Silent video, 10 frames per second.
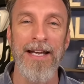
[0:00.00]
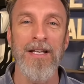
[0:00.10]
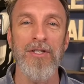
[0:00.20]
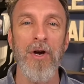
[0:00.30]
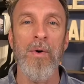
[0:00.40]

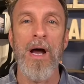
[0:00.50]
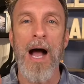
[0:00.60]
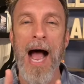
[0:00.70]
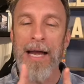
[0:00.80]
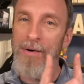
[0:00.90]
So
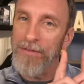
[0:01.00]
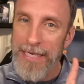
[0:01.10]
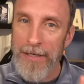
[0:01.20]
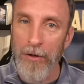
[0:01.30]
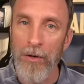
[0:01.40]
I don't have
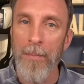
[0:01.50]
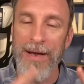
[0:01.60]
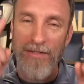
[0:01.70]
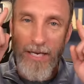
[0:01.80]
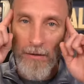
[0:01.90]
legal by
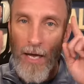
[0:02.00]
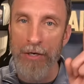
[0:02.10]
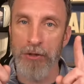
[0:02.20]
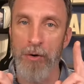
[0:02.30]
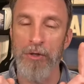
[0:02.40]

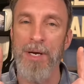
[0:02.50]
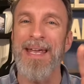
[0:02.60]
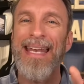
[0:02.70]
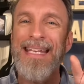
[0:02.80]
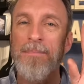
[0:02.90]
psychological ownership.
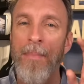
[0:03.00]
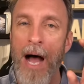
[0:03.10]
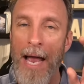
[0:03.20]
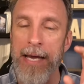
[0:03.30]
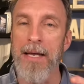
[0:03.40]
It is
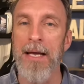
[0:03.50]
mine.